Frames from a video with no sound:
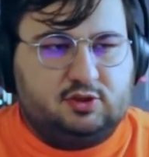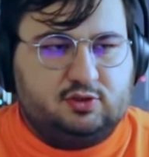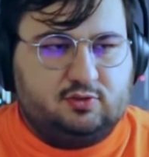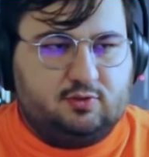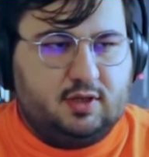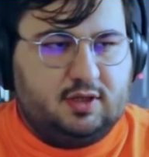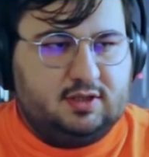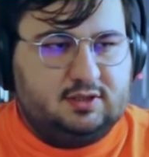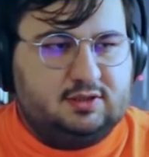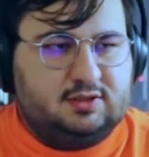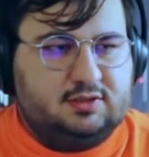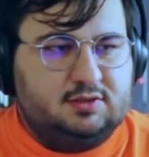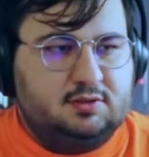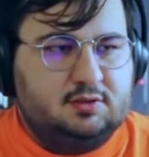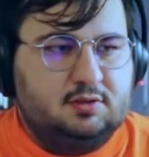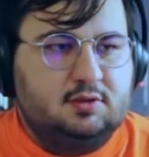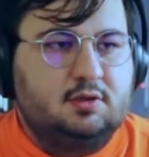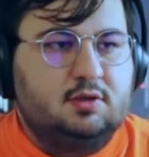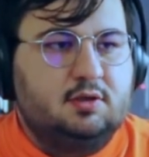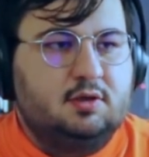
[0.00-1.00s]
Suez,
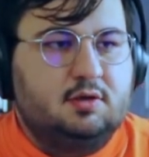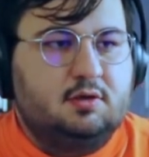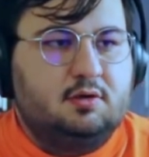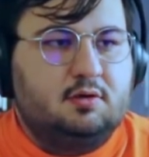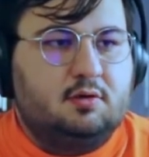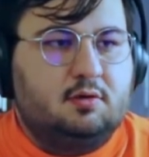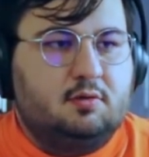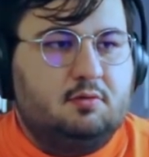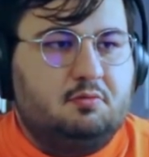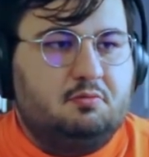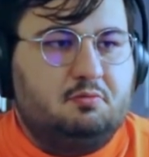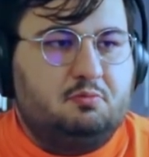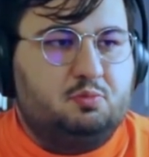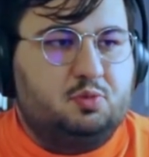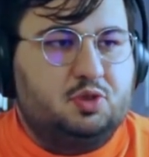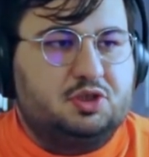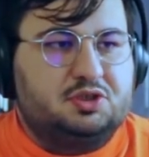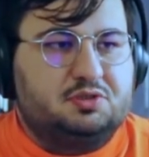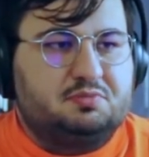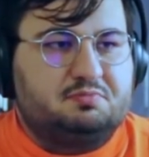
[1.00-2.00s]

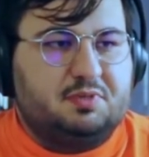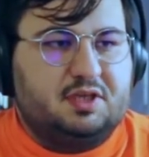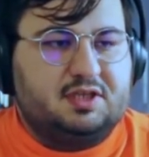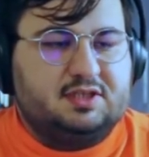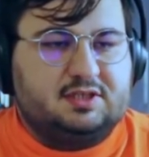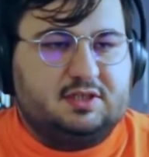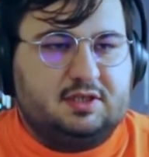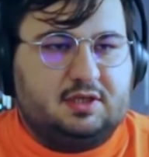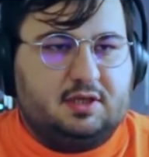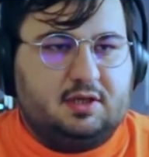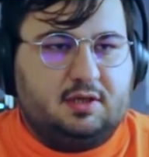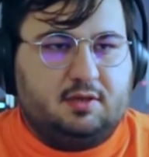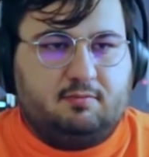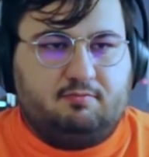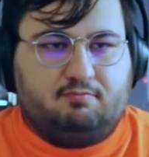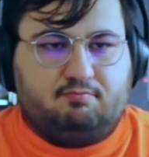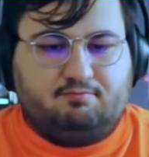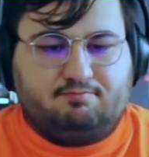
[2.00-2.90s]
which basically